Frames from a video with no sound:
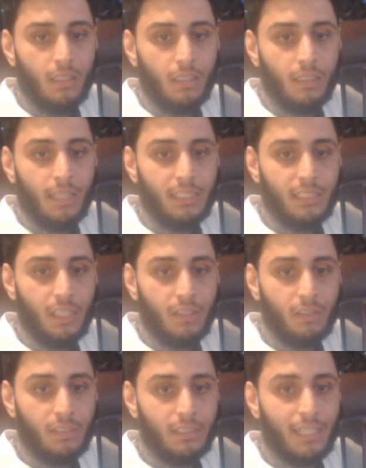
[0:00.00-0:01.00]
let's
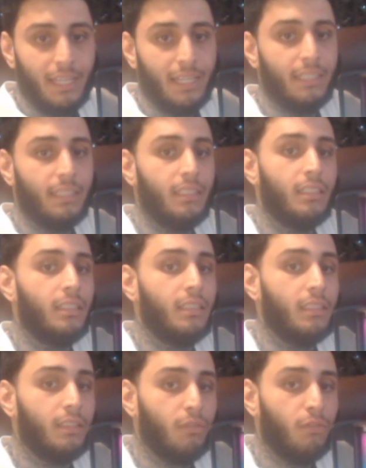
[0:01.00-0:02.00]
understand
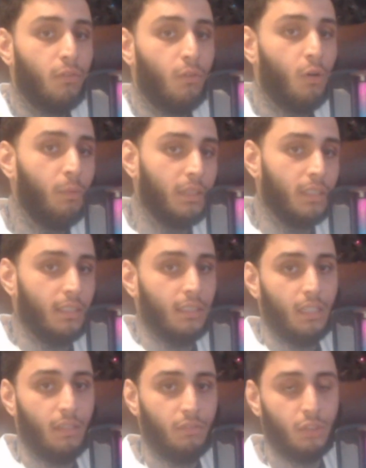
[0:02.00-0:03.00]
the
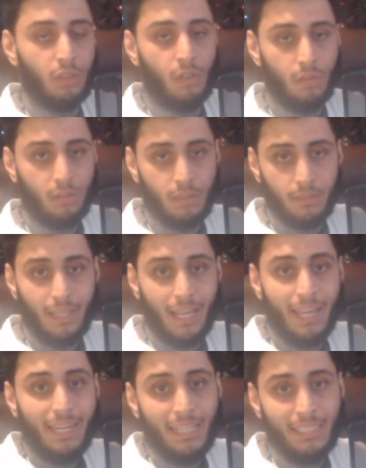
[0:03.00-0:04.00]
formula of salt.
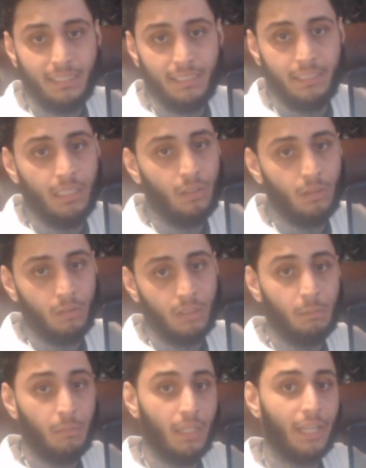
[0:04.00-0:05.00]
NaCl,
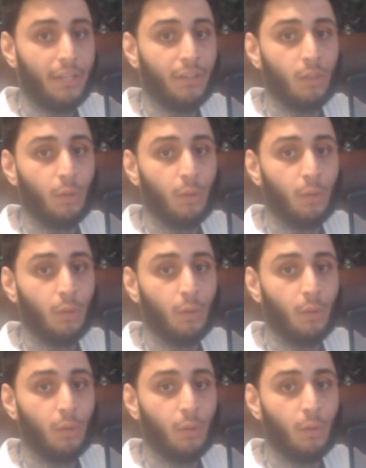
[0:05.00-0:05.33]
the molecular